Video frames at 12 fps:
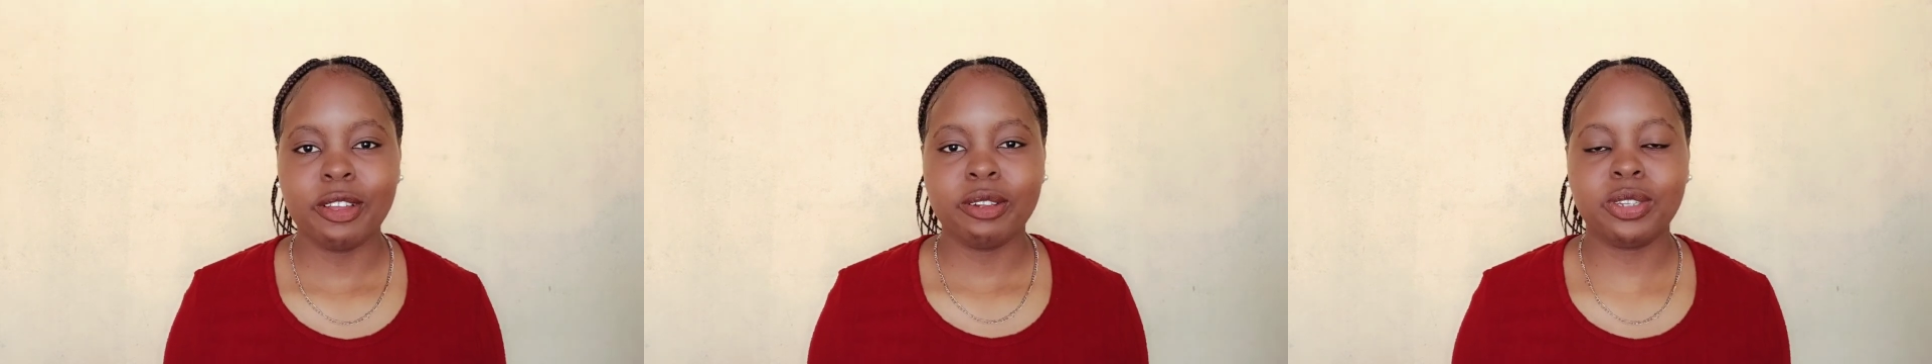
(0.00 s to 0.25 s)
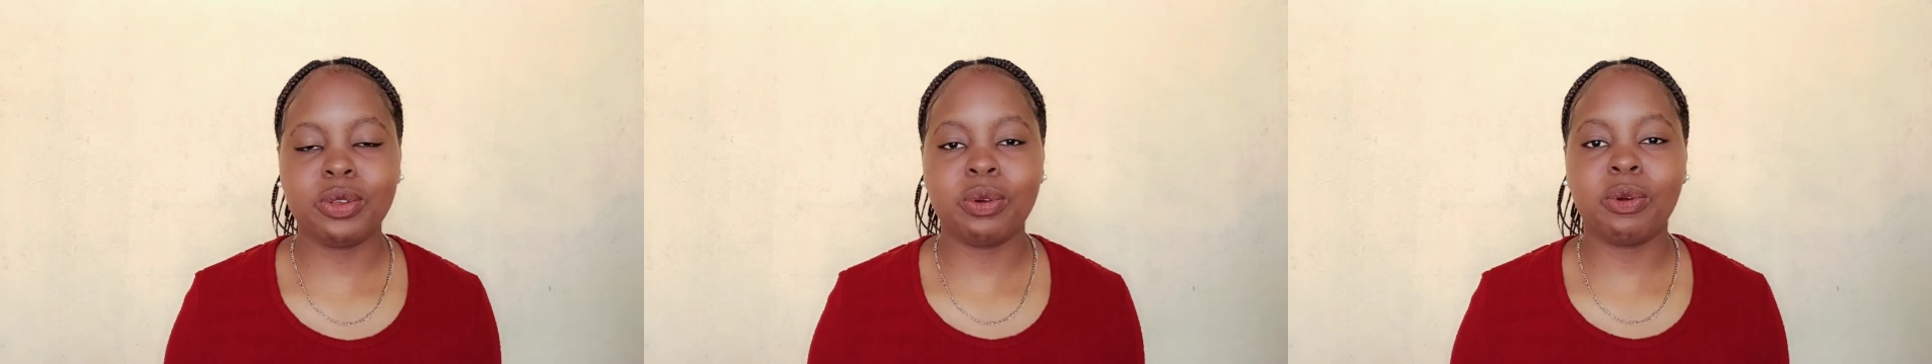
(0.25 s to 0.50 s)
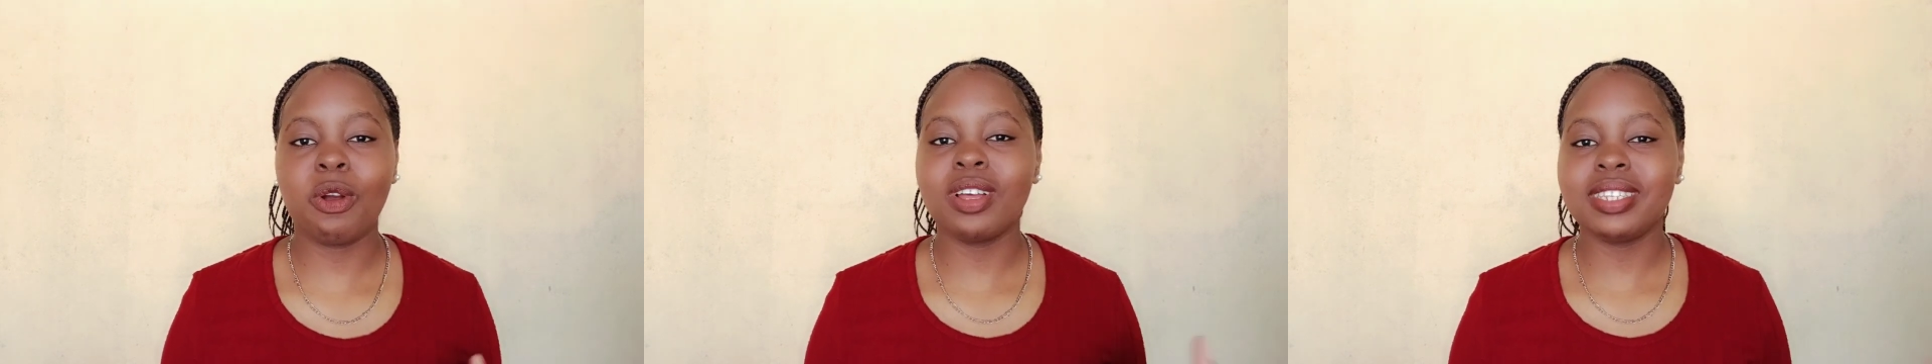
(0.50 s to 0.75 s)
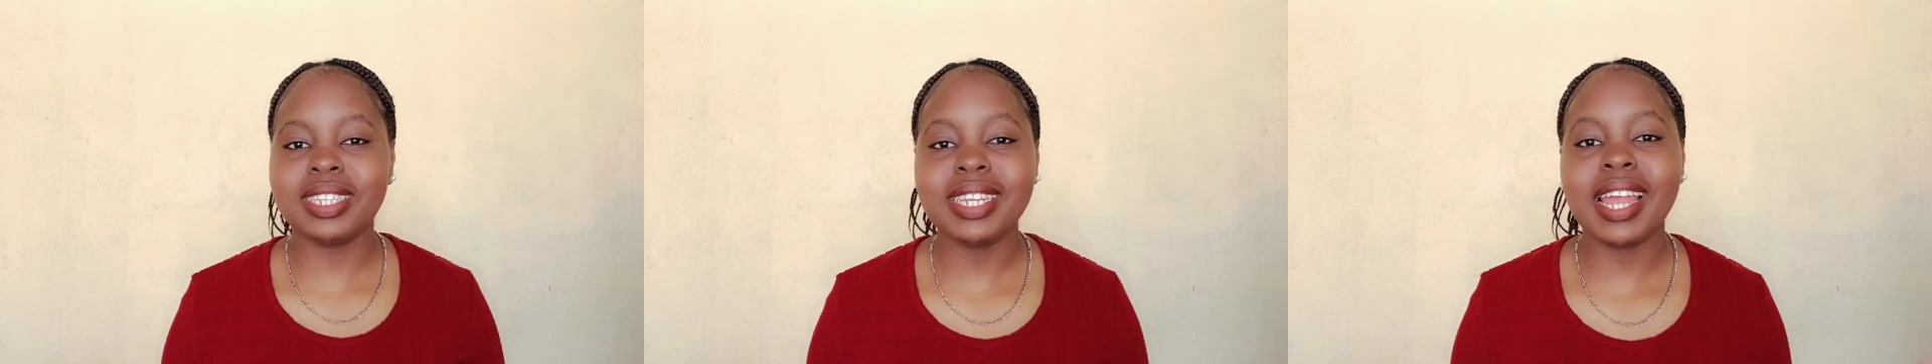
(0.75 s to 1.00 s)
to
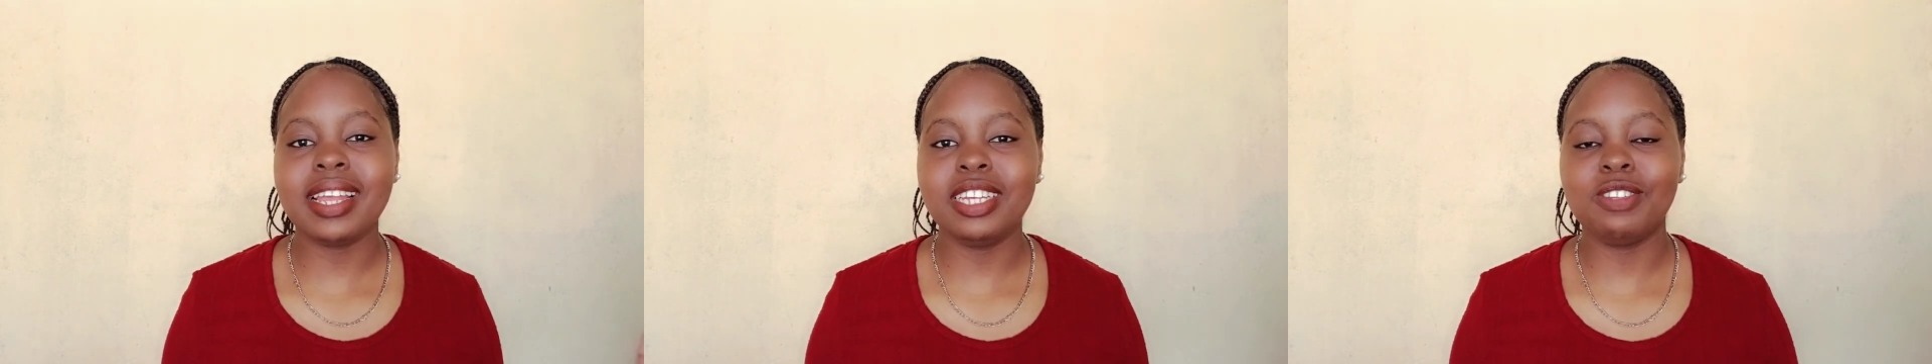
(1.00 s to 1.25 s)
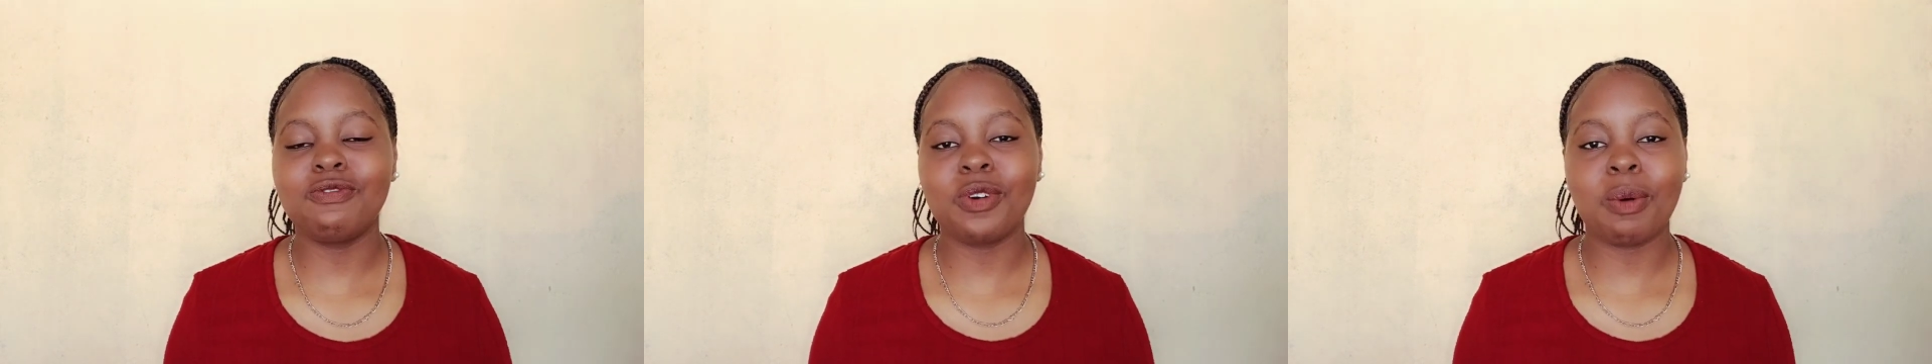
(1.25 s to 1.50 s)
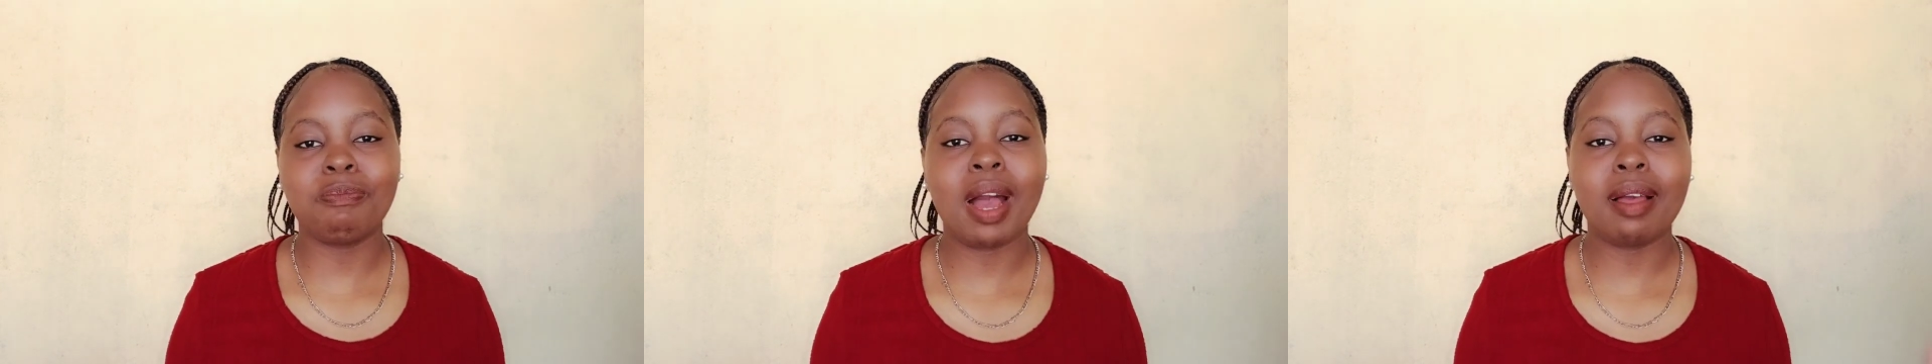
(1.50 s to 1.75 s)
consider it for